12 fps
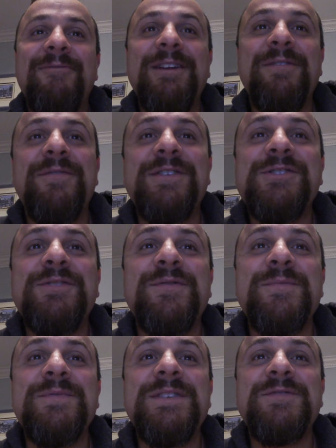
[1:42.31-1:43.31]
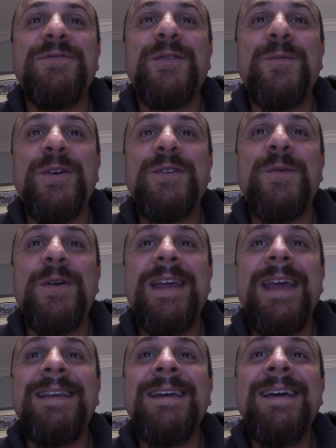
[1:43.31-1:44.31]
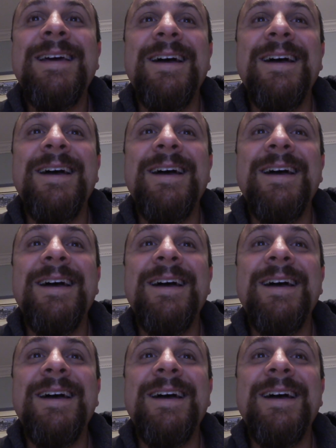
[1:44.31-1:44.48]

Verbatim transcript: Rita Fisher from District 128.